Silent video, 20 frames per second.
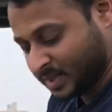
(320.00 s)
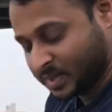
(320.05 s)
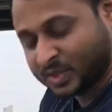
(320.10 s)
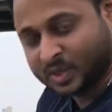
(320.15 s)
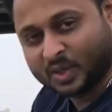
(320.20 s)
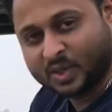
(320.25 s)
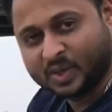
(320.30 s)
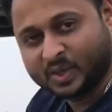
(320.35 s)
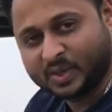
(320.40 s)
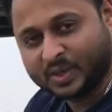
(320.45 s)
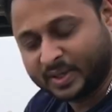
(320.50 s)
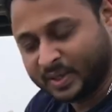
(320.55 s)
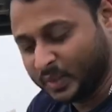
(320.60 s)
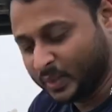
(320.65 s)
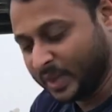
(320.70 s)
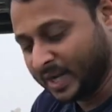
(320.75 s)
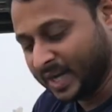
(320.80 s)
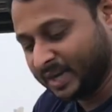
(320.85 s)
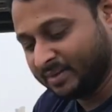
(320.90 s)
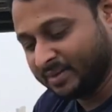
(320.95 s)
So
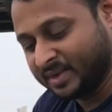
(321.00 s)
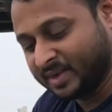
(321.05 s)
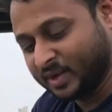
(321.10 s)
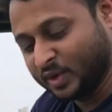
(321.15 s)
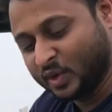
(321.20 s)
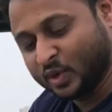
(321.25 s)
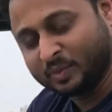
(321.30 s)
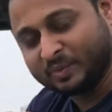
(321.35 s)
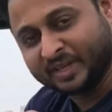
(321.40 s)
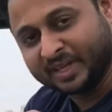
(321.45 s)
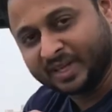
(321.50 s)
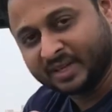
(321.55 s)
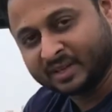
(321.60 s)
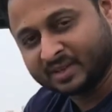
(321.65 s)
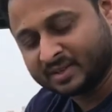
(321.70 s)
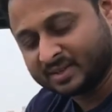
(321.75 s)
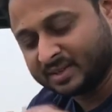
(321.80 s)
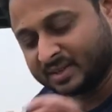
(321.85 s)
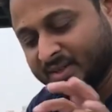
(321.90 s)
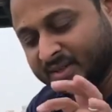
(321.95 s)
you have a knob here.